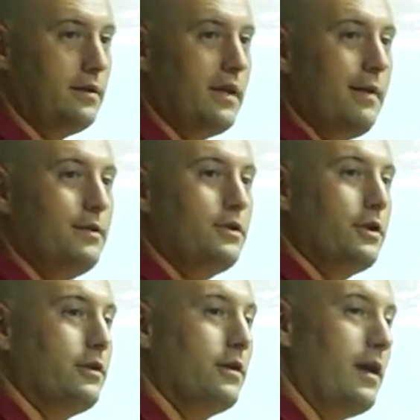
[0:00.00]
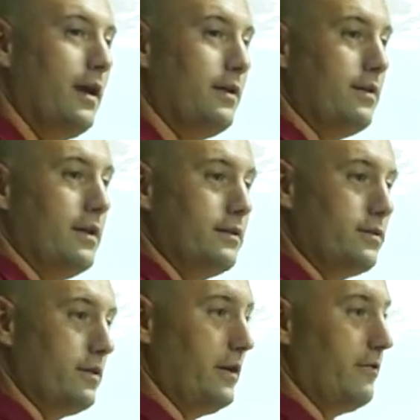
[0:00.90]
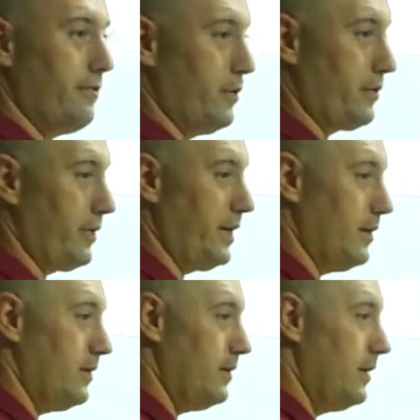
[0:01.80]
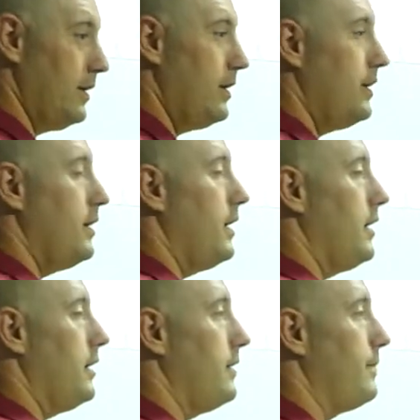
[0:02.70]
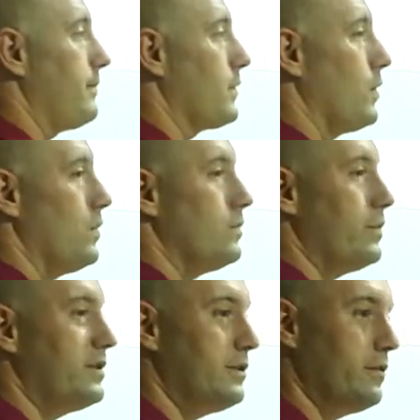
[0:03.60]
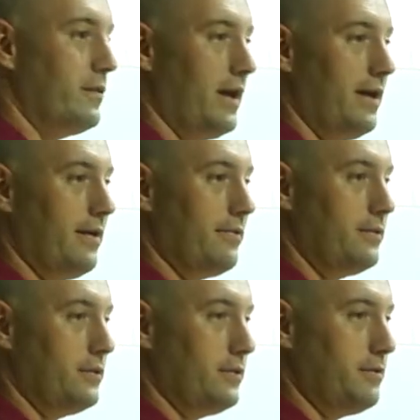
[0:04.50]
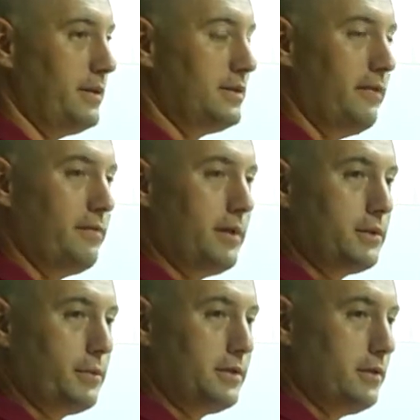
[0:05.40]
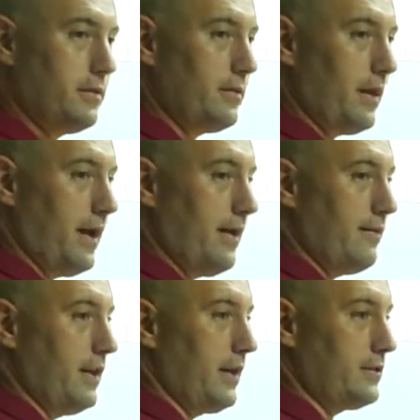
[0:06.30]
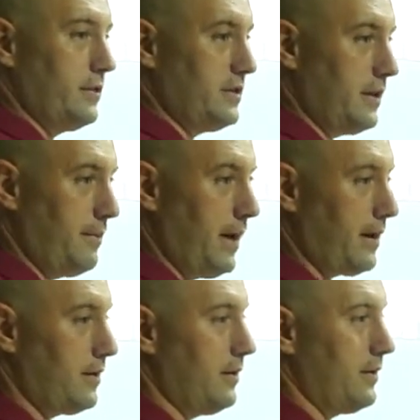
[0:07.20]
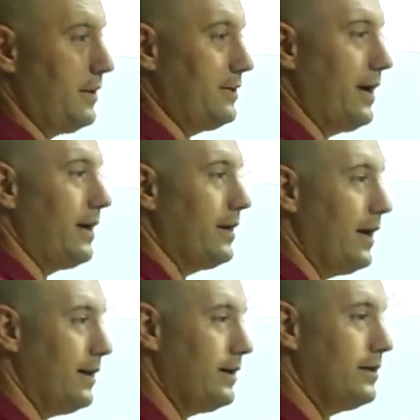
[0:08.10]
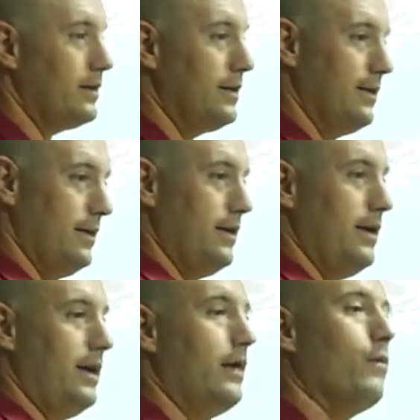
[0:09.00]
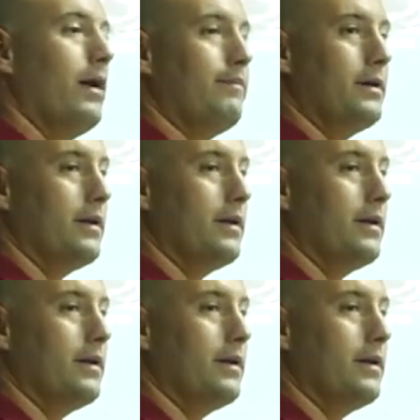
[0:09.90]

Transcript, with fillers: damaging hurricane in the history of Puerto Rico. Um, we still don't have, so it's been seven months, we still don't have electricity back on the entire island. It wiped